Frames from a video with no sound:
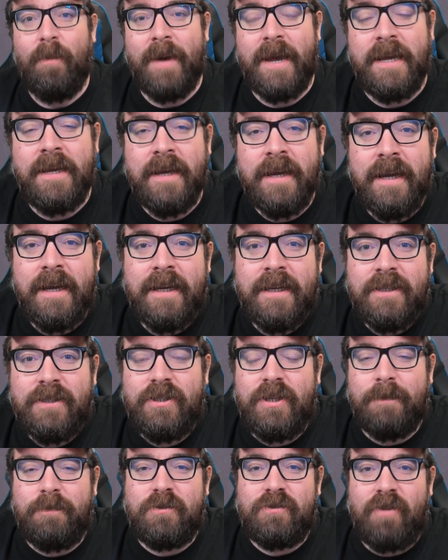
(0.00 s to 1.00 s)
me.
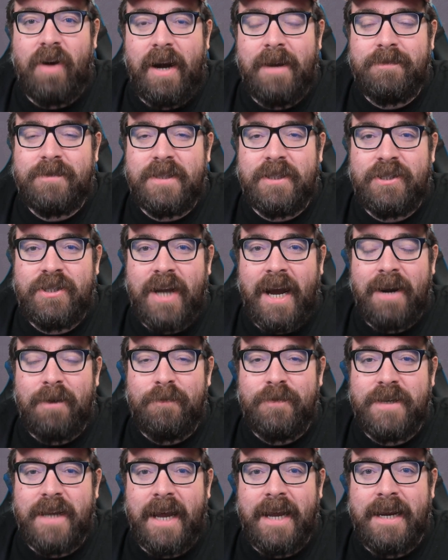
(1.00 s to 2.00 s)
Subscribe to the
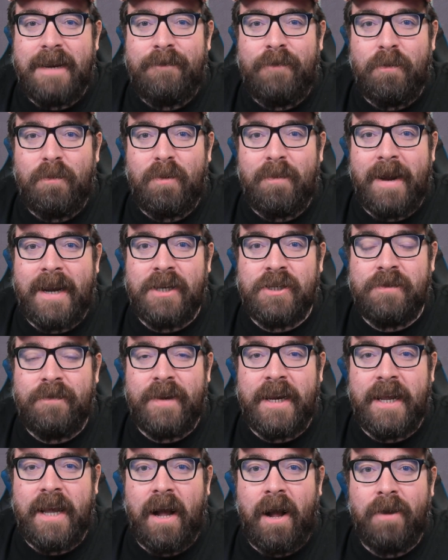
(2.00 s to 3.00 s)
channel for daily Football Manager
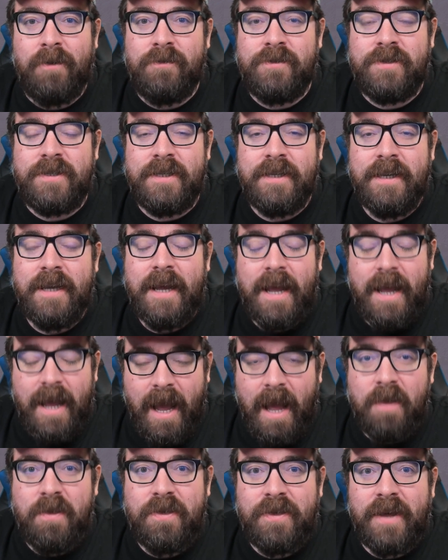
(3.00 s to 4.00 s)
videos.
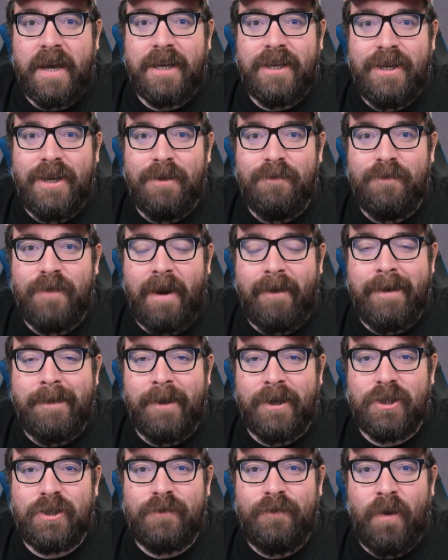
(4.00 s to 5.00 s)
And thank you very
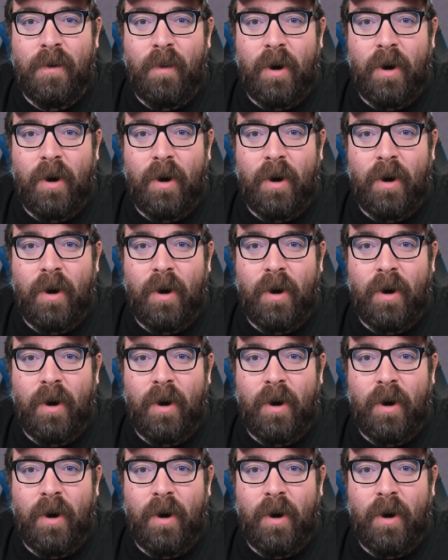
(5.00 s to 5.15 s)
much for